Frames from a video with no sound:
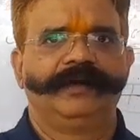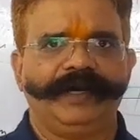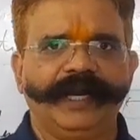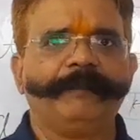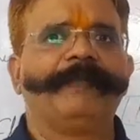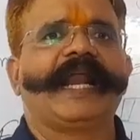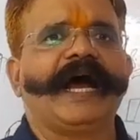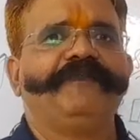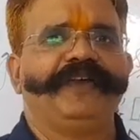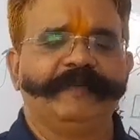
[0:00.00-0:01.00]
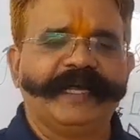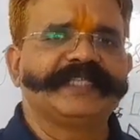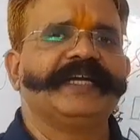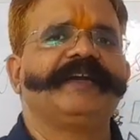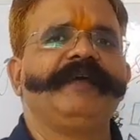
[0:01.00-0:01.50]
number of
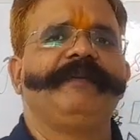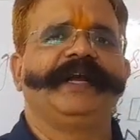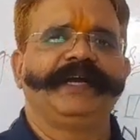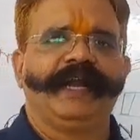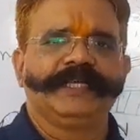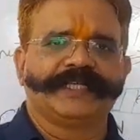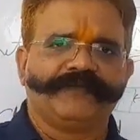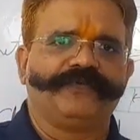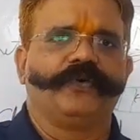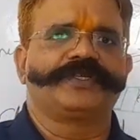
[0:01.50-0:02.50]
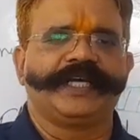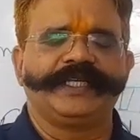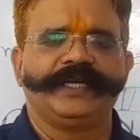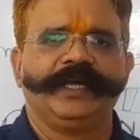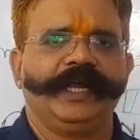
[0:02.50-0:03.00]
imaginary magnetic lines of
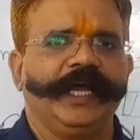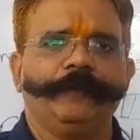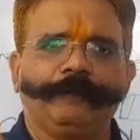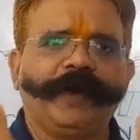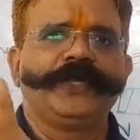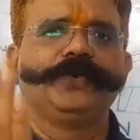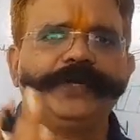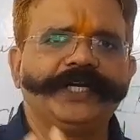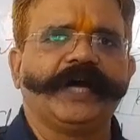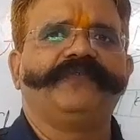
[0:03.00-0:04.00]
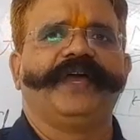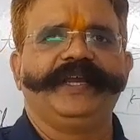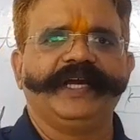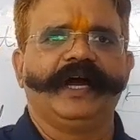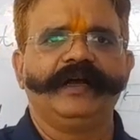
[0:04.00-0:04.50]
forces in per unit of
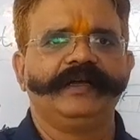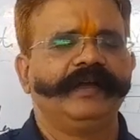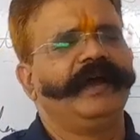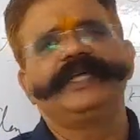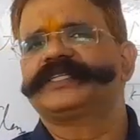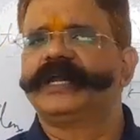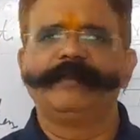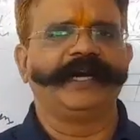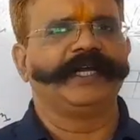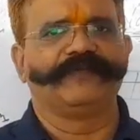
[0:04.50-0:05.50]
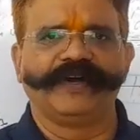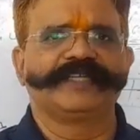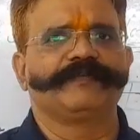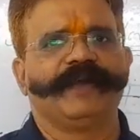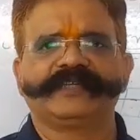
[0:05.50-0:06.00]
area. It is called magnetic
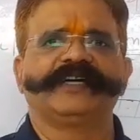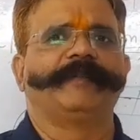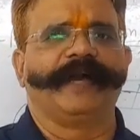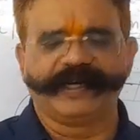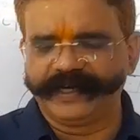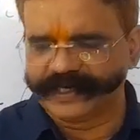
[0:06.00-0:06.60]
flux or magnetic